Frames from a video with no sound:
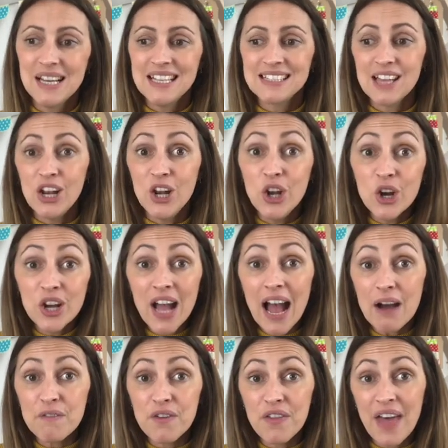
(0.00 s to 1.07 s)
So look
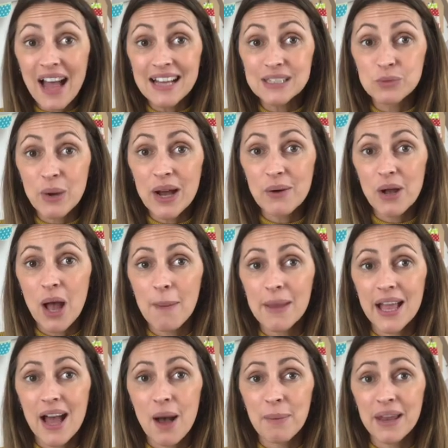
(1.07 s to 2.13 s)
out for that as well coming up,